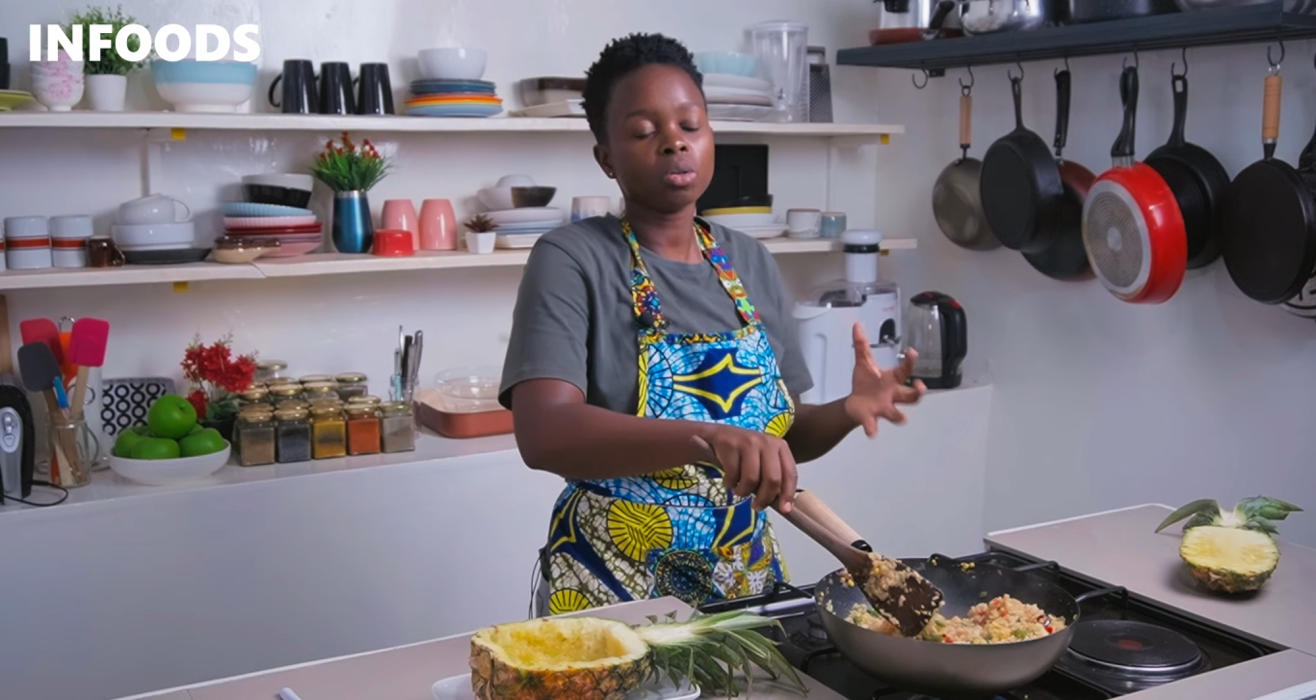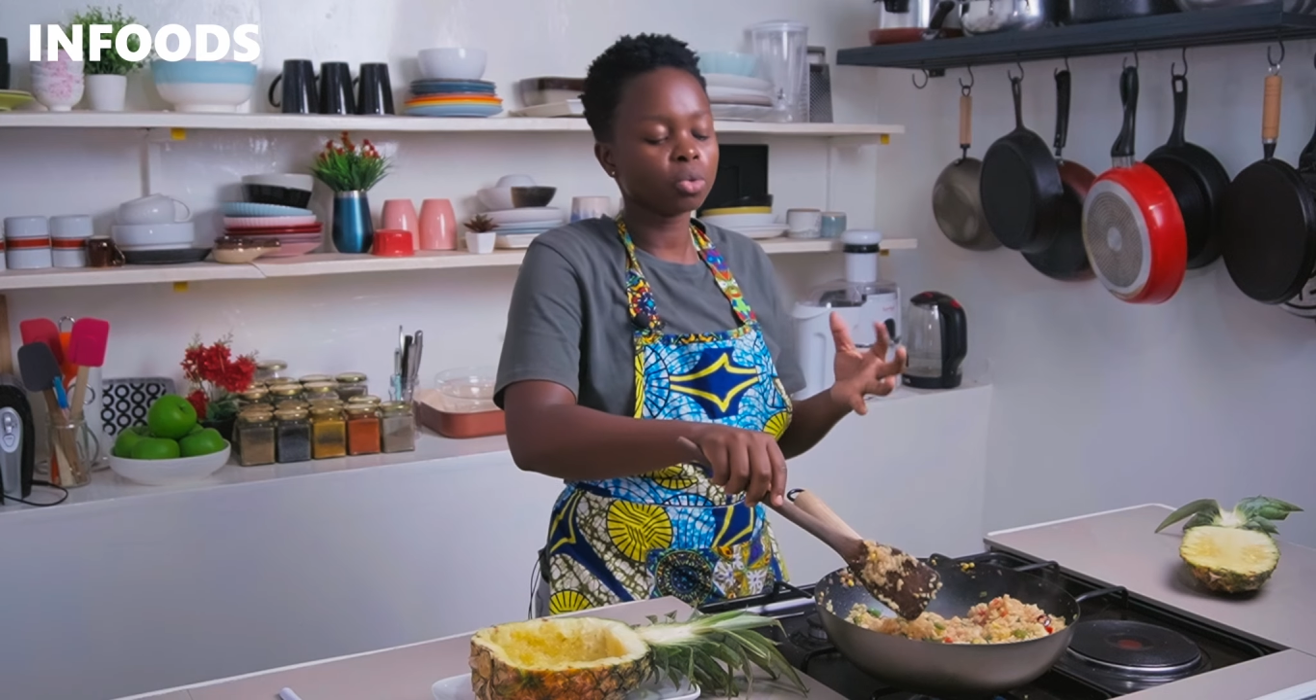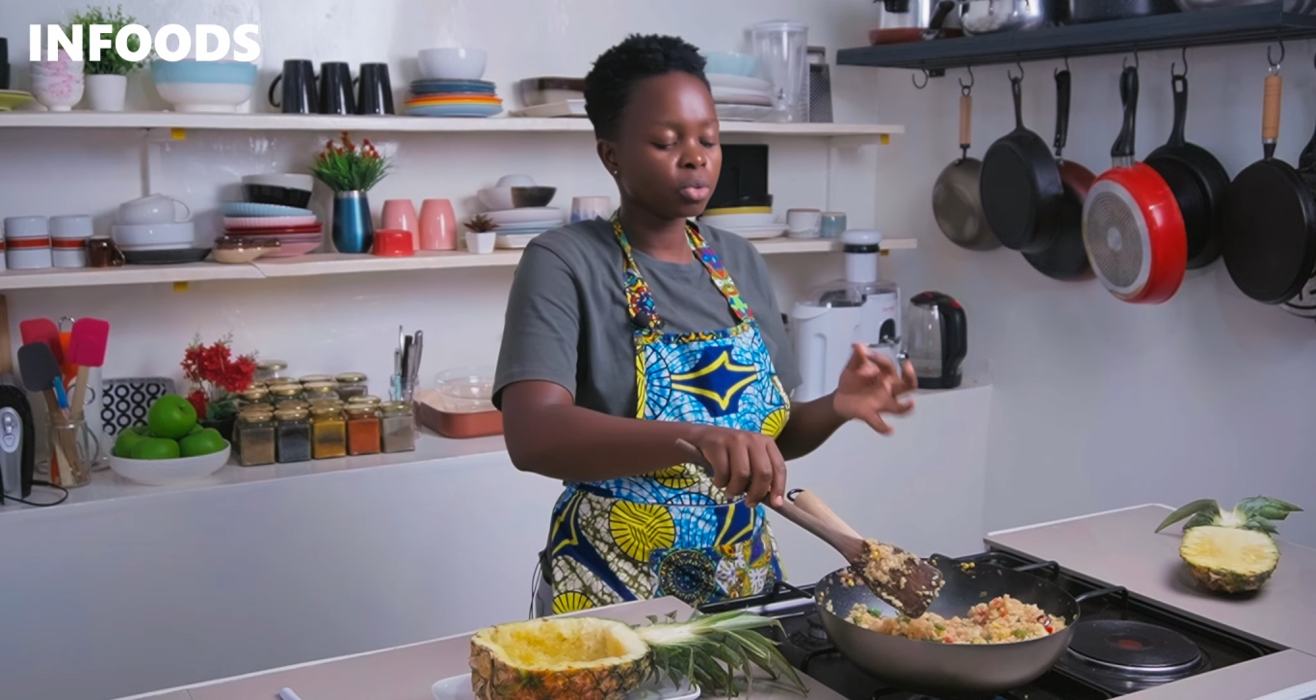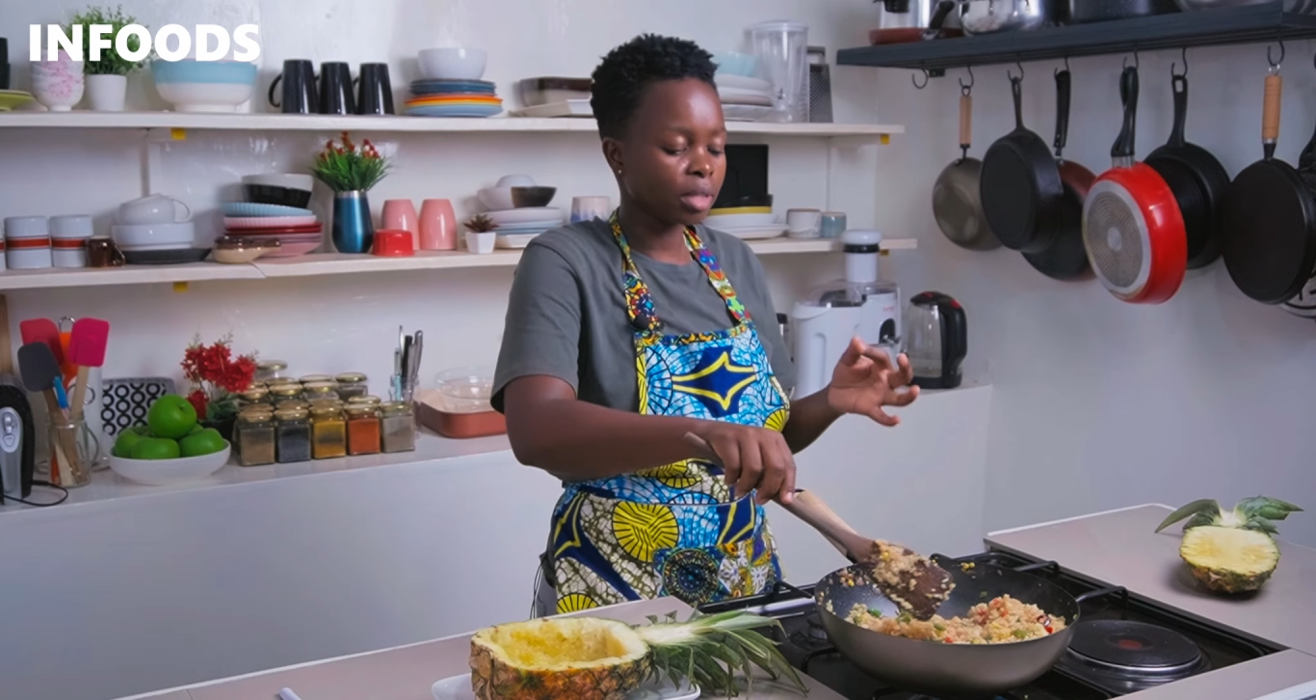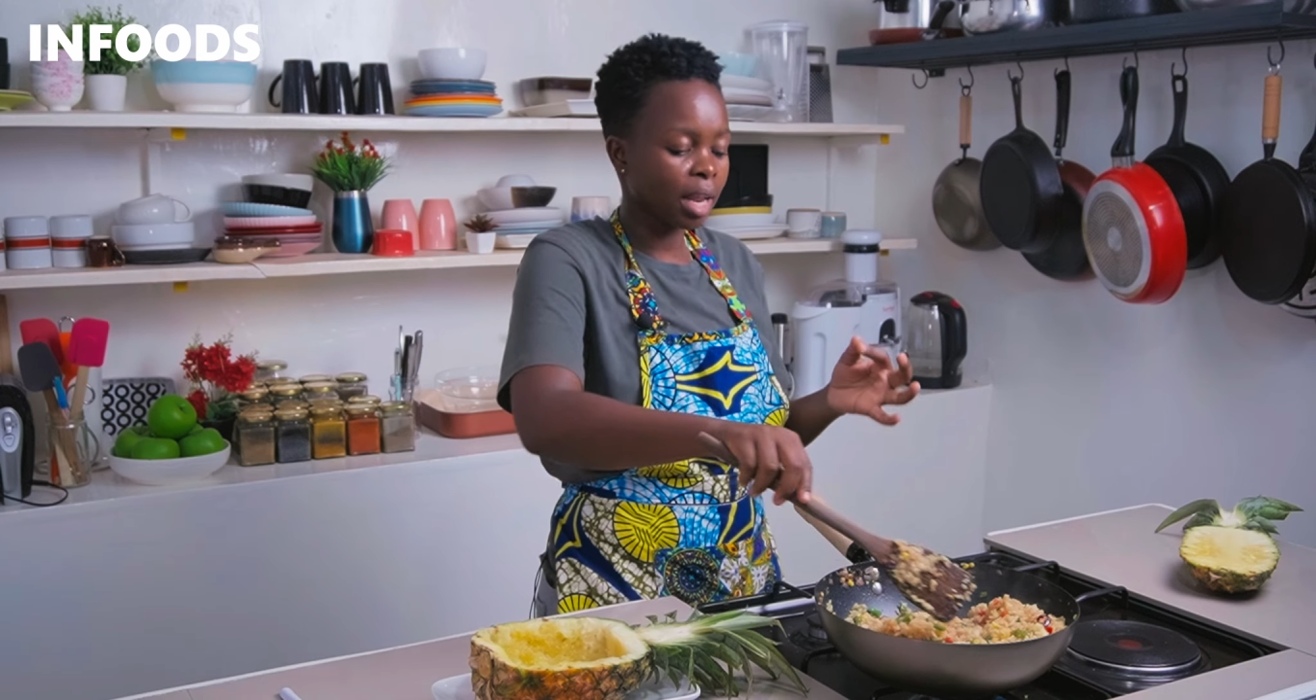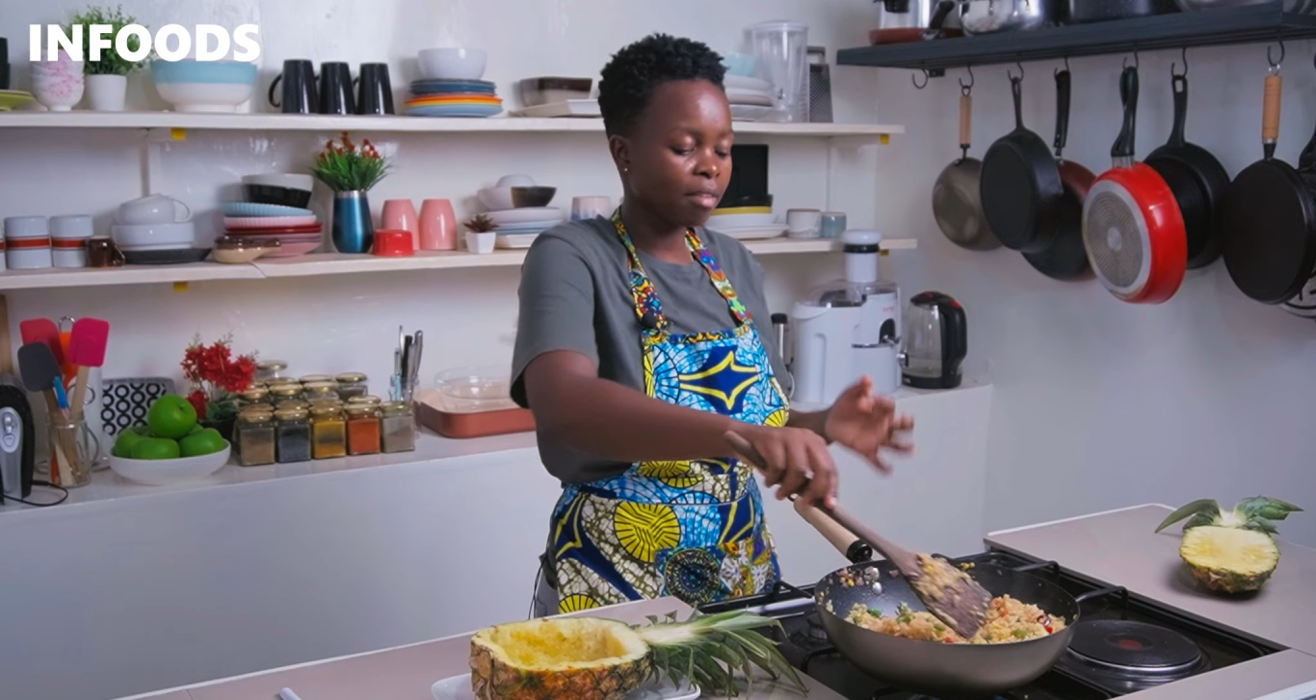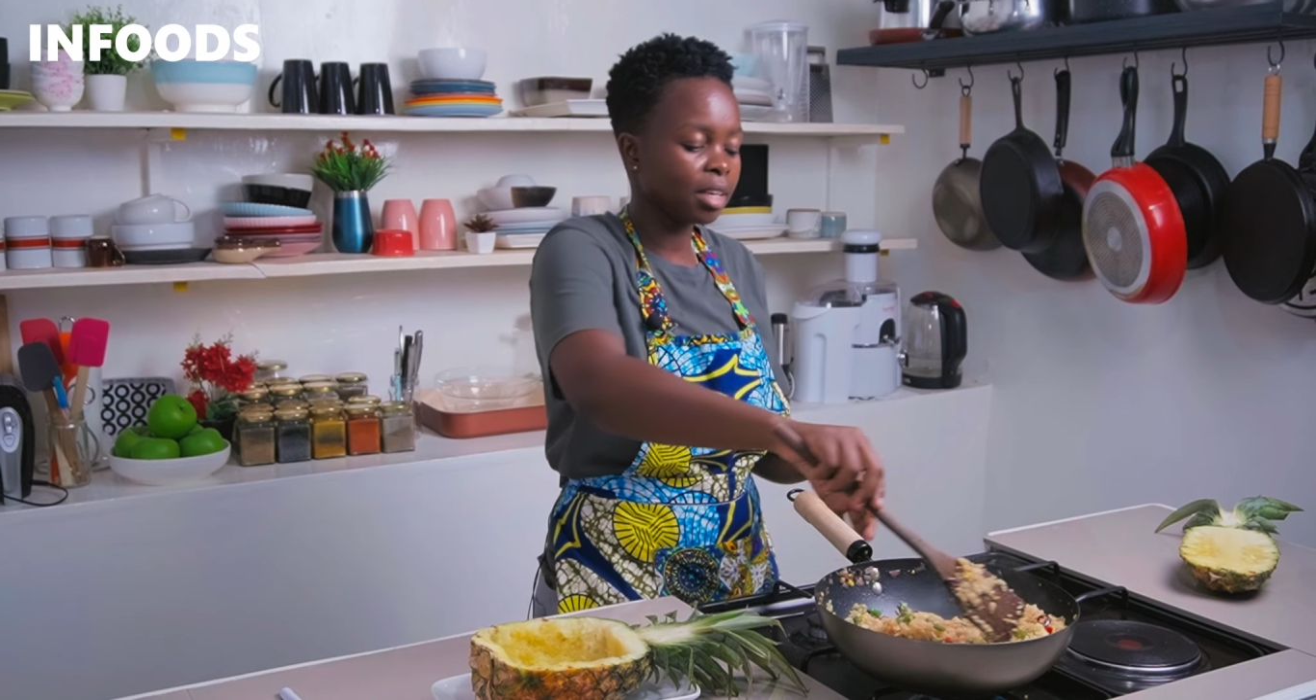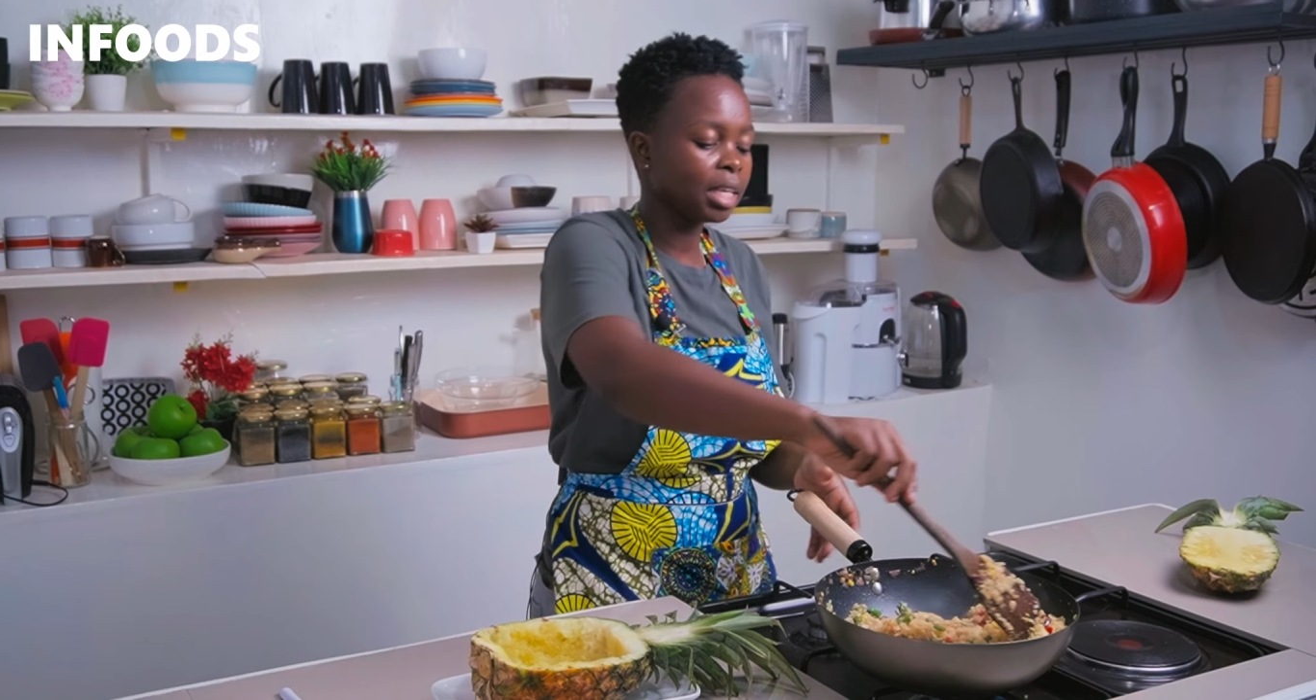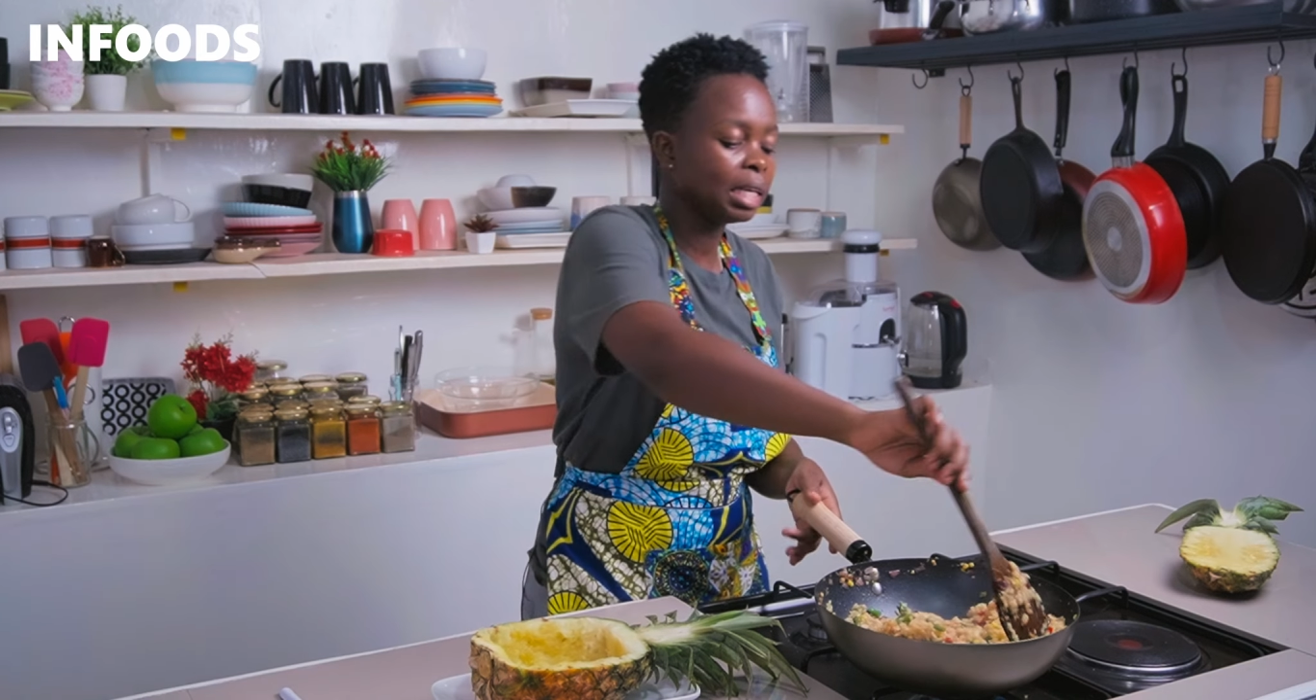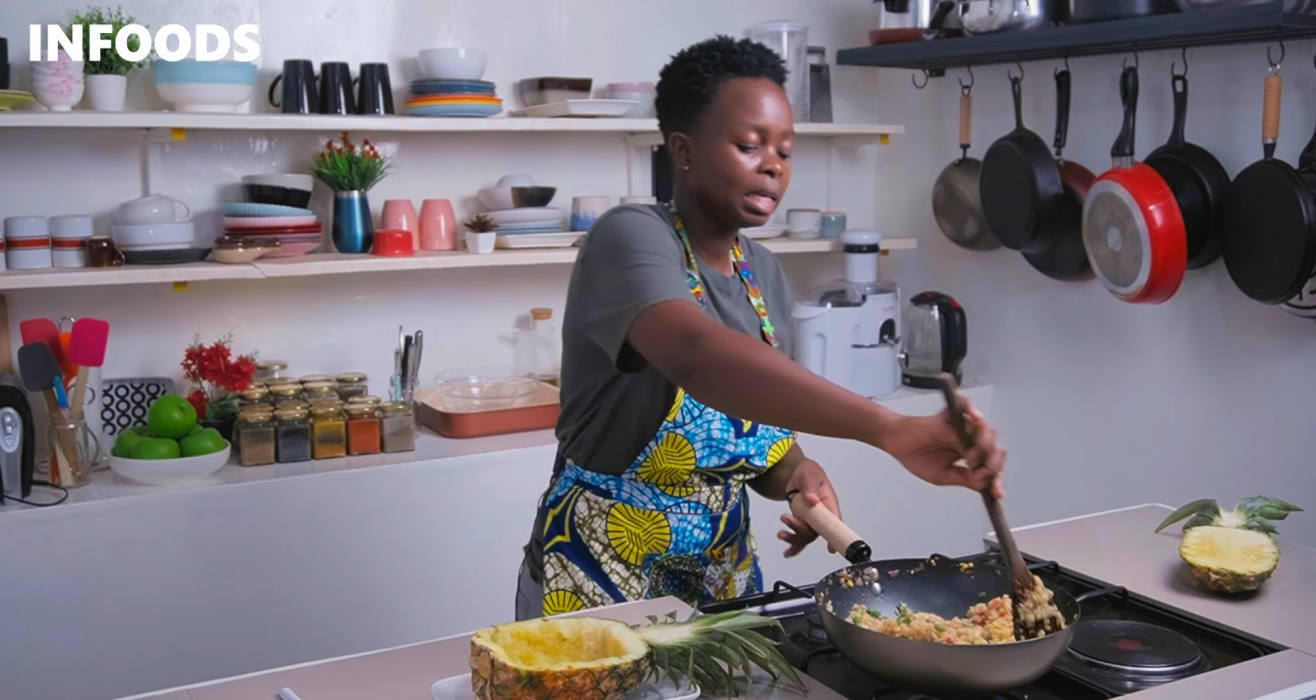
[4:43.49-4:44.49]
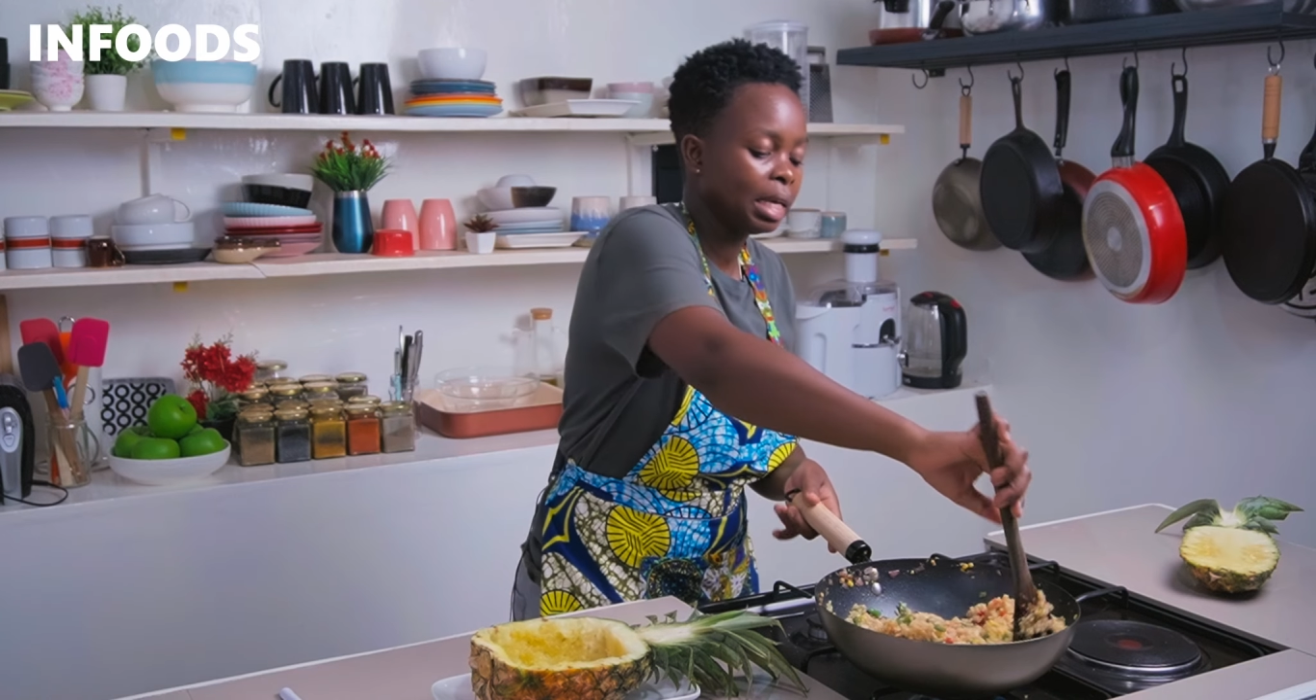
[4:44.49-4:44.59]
those lovely